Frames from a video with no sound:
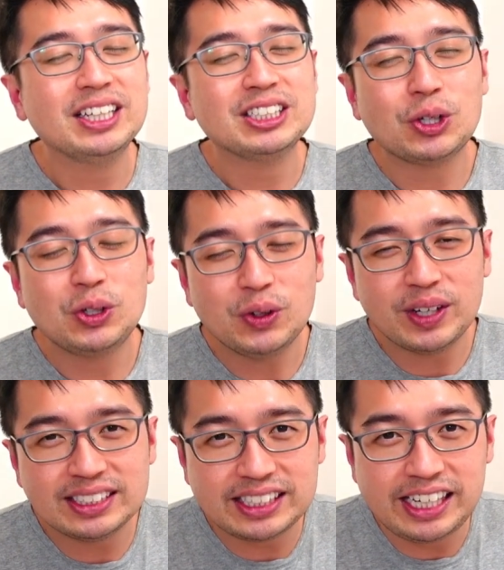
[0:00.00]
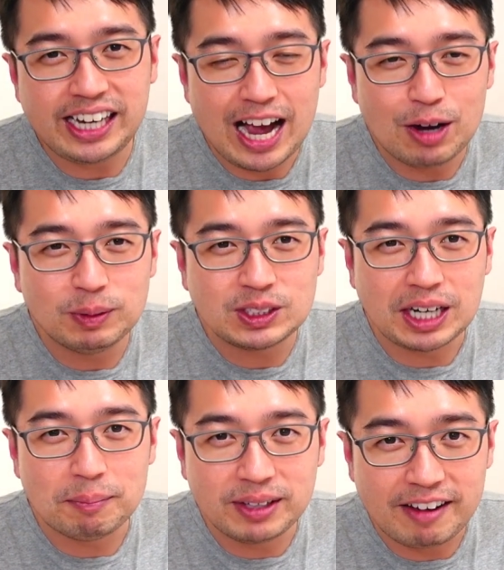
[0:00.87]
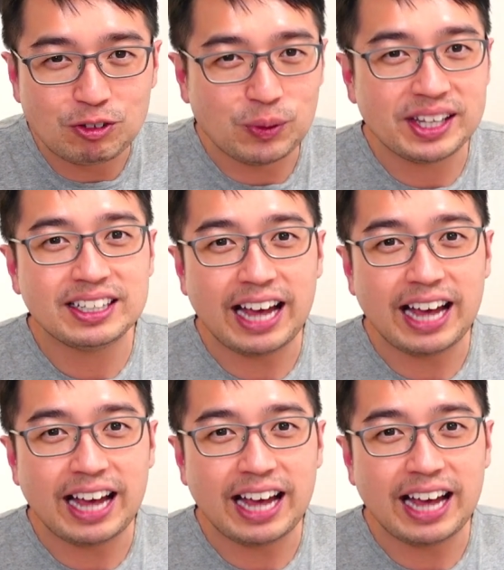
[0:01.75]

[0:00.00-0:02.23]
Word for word: so you can see how much I'm left with